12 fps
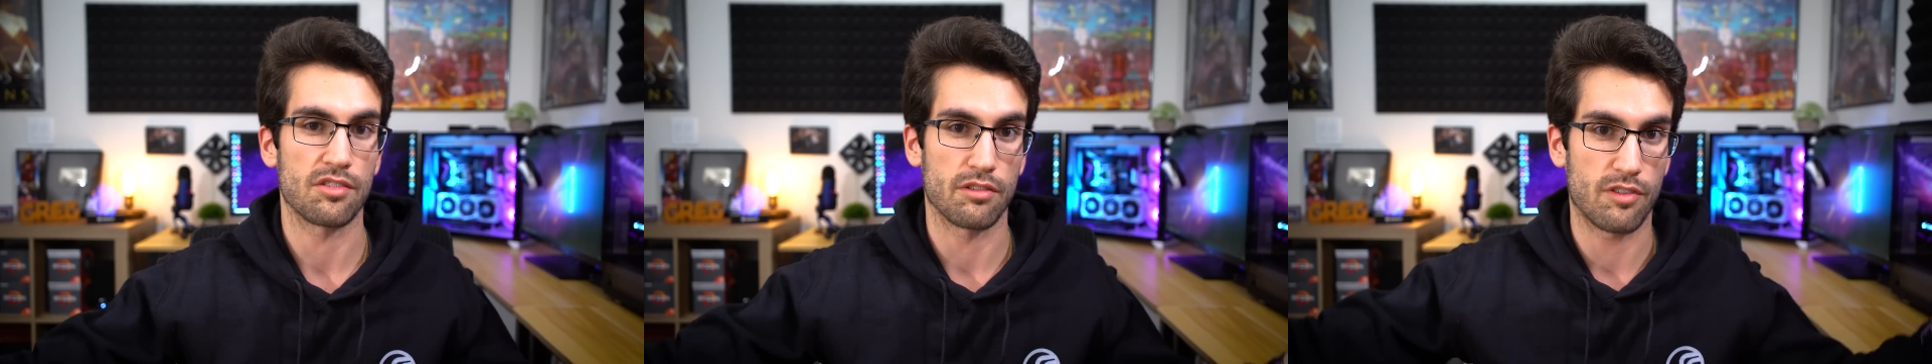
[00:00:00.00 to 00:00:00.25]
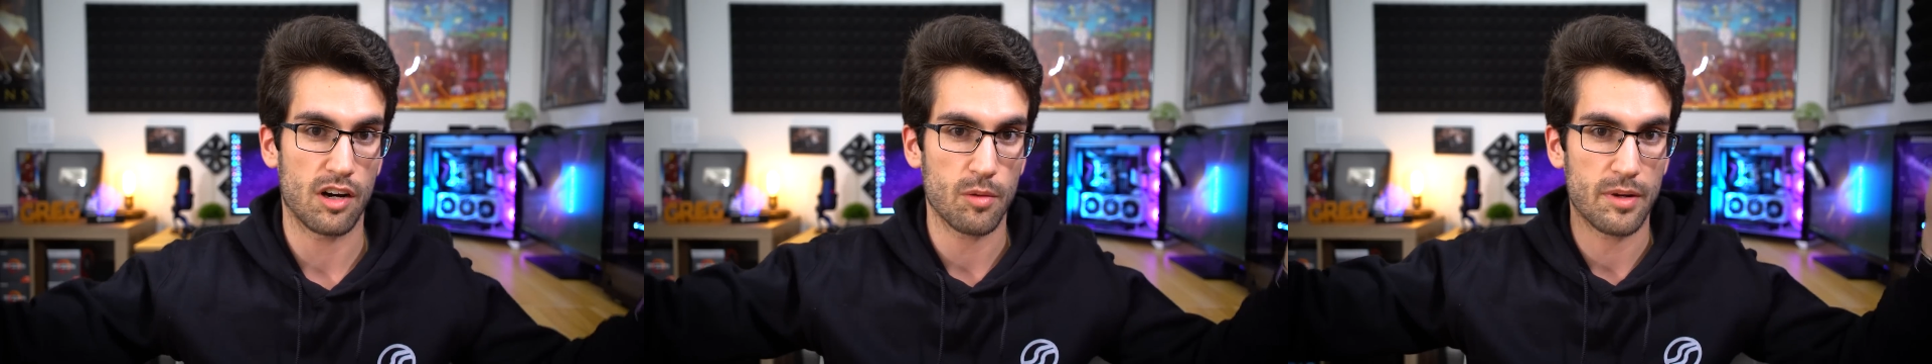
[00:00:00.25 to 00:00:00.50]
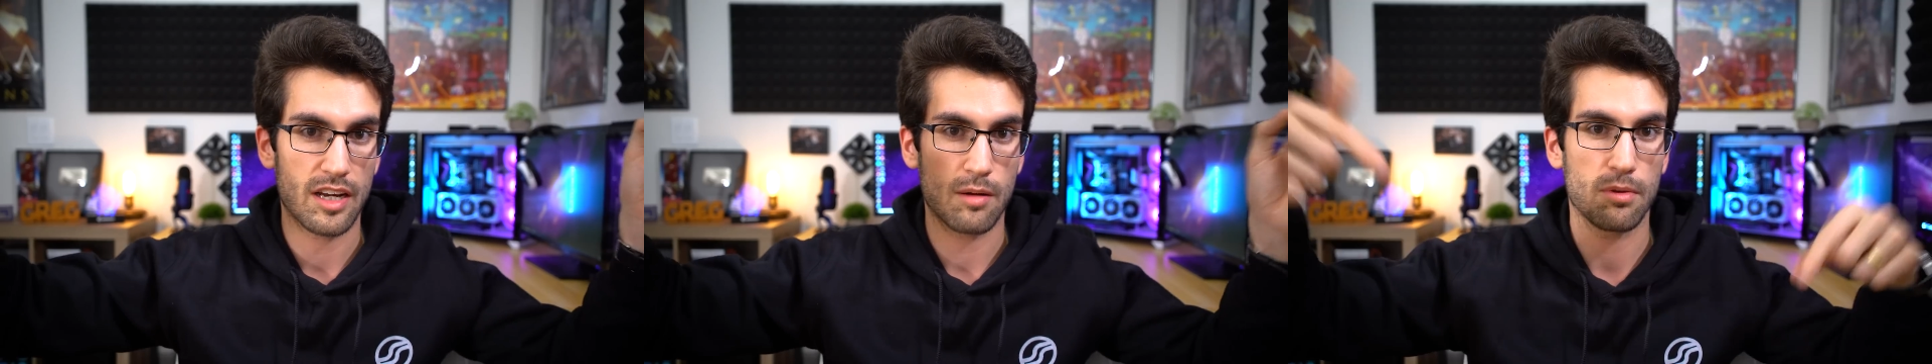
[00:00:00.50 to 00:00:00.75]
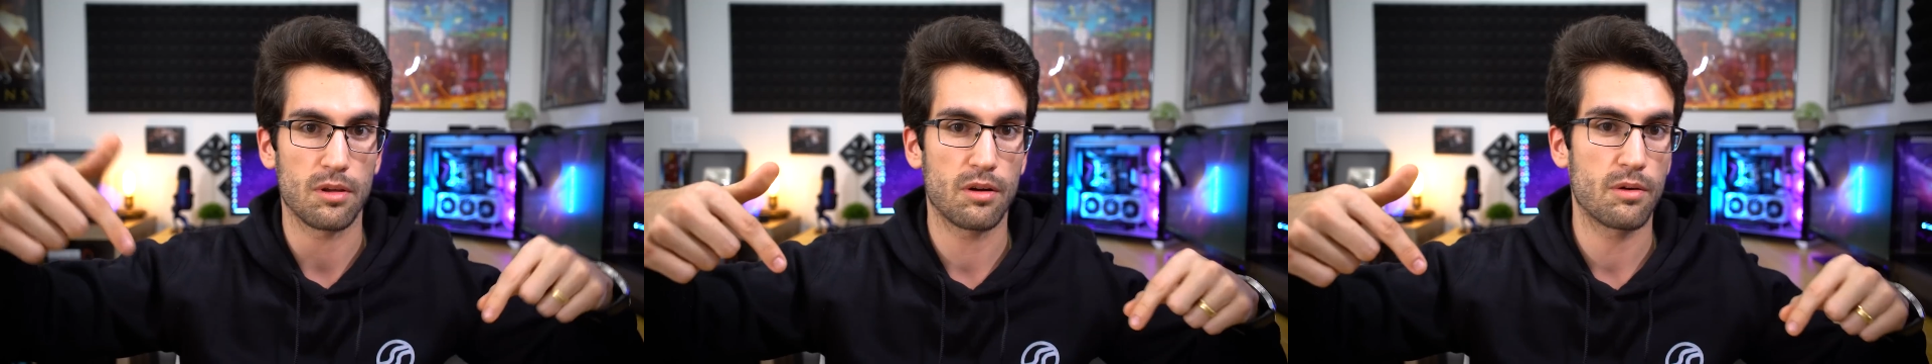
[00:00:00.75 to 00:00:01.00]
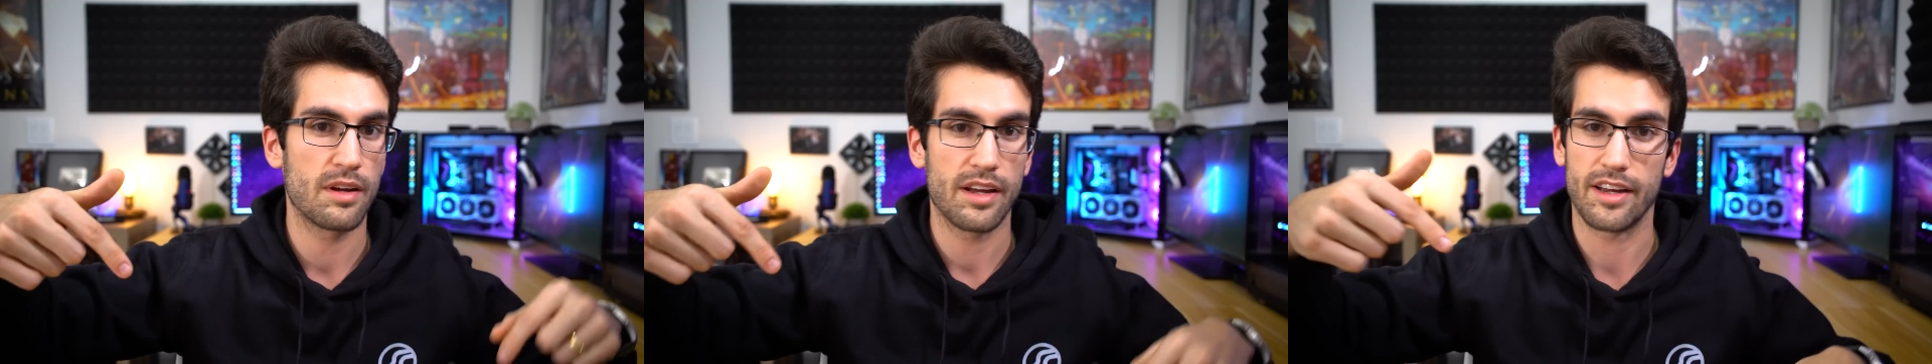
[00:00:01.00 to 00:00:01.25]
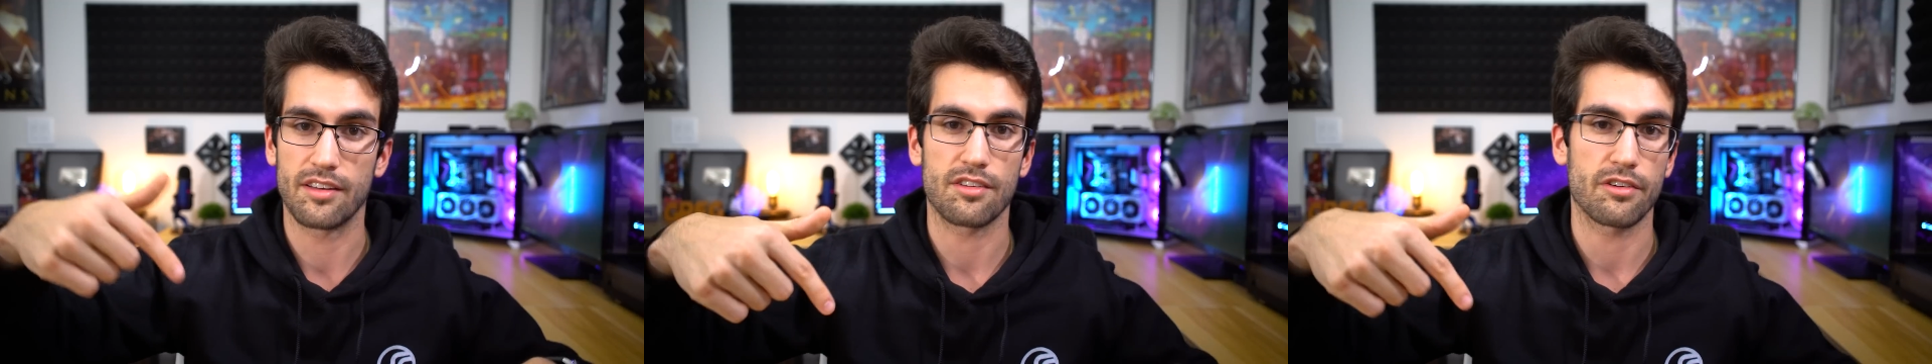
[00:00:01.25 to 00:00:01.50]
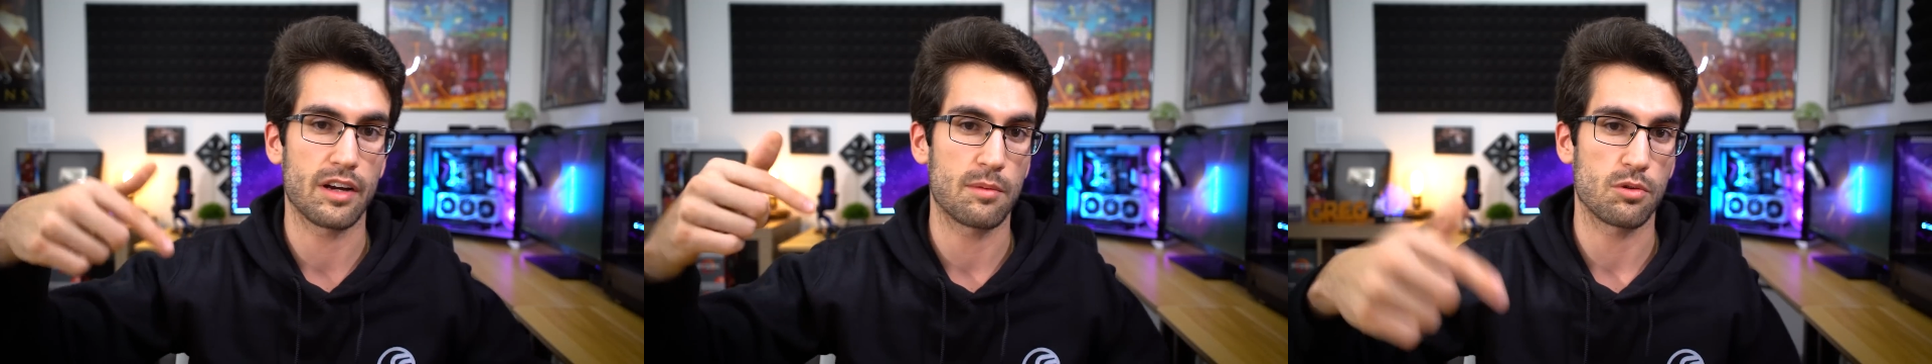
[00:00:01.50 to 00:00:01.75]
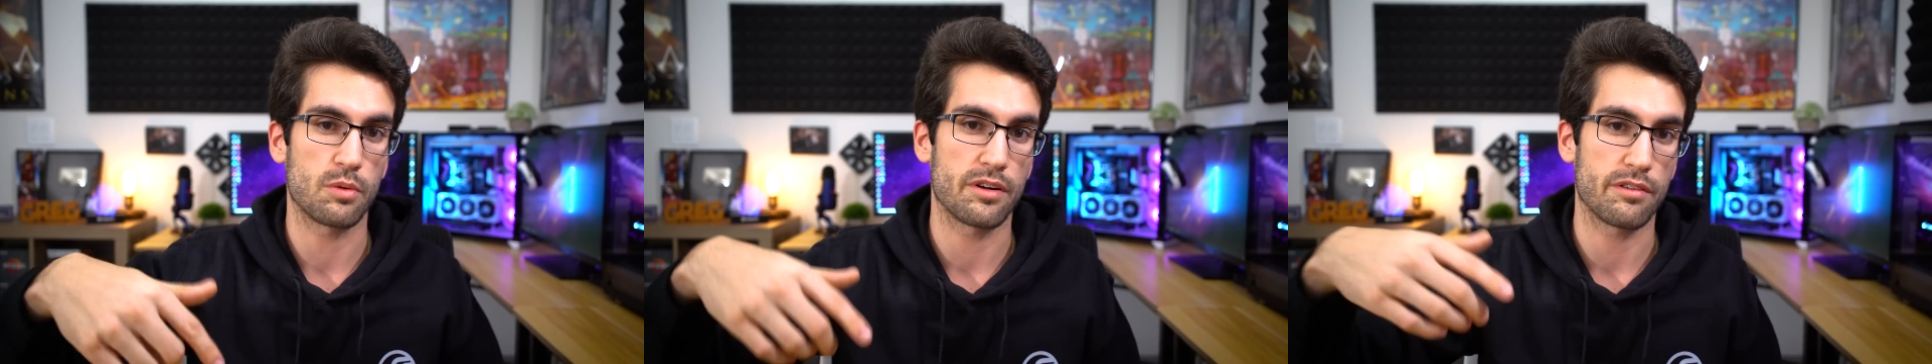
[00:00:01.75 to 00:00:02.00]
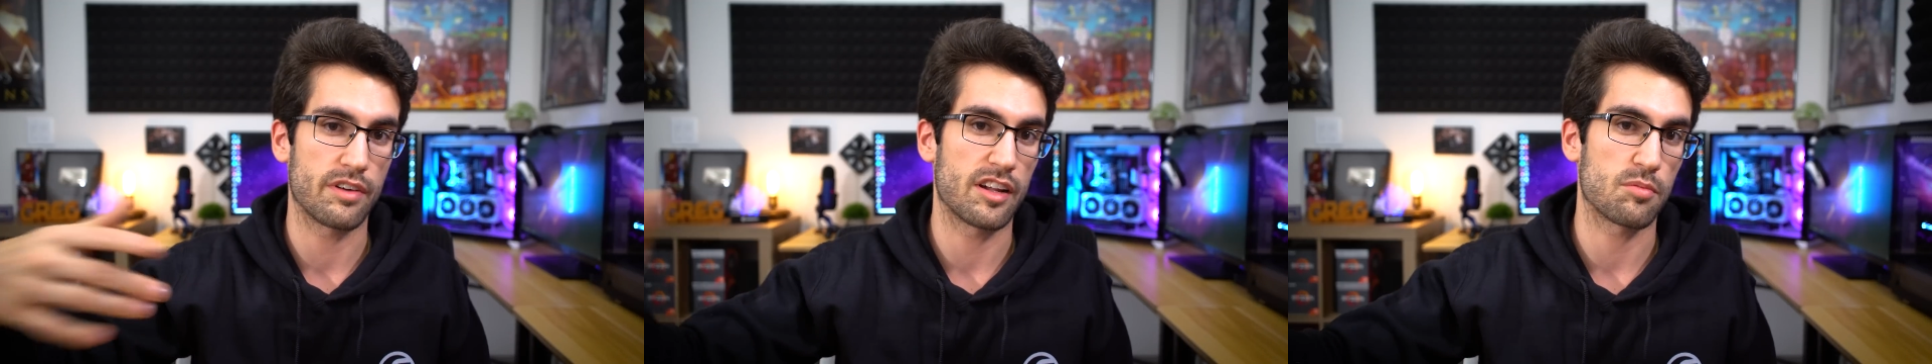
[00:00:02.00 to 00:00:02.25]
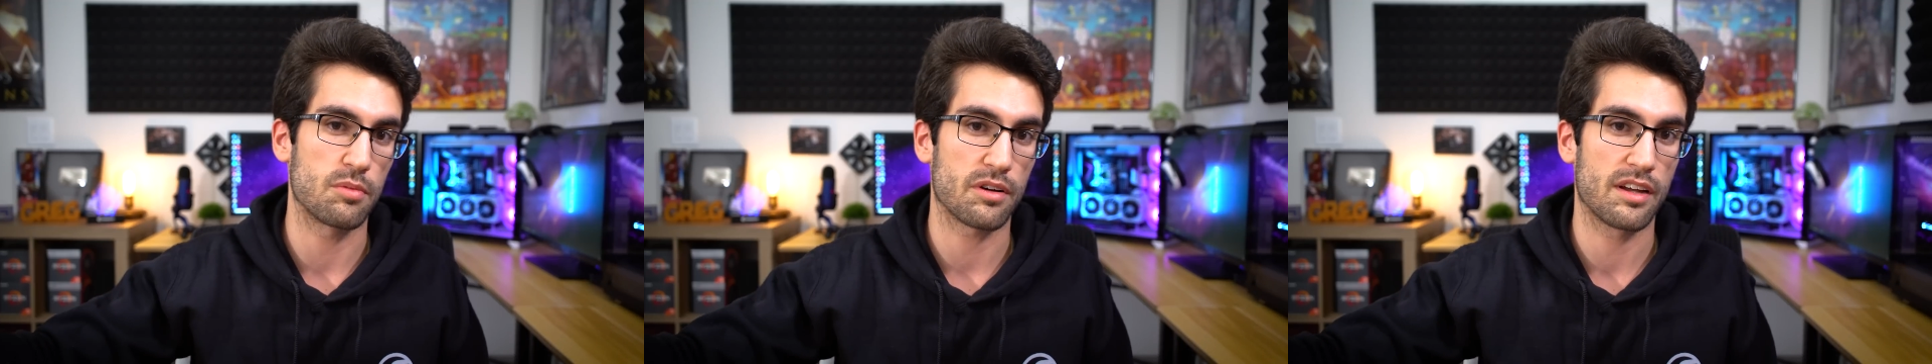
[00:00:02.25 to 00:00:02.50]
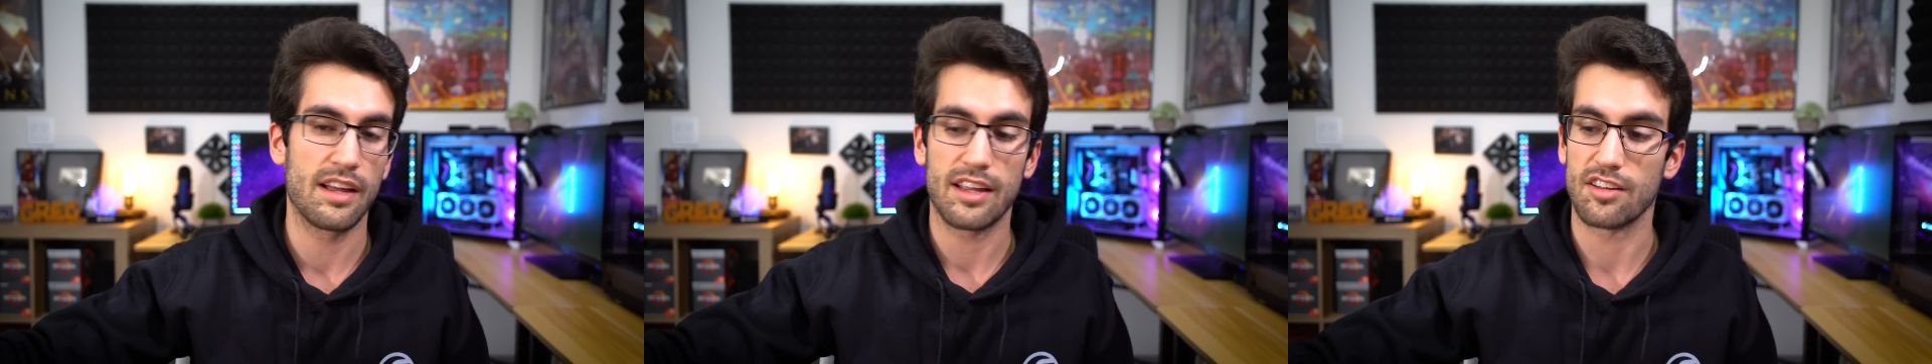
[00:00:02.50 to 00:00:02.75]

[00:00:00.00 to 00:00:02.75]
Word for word: So follow me down below Instagram, Twitter, Facebook.